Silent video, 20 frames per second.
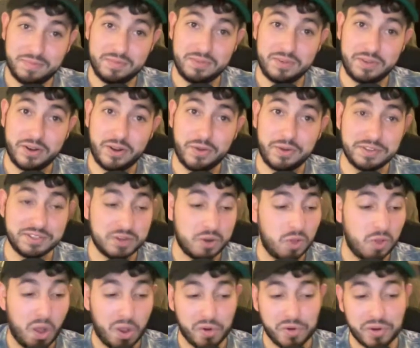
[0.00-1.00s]
You know, he's no
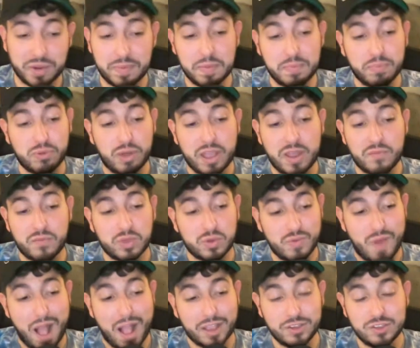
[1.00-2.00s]
longer going to be playing for the
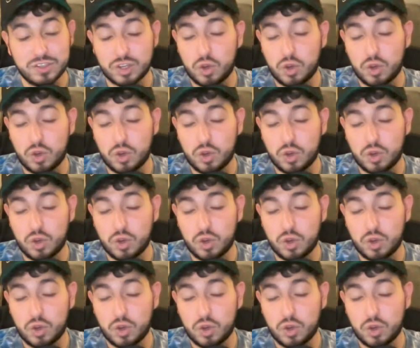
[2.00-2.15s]
Rockies at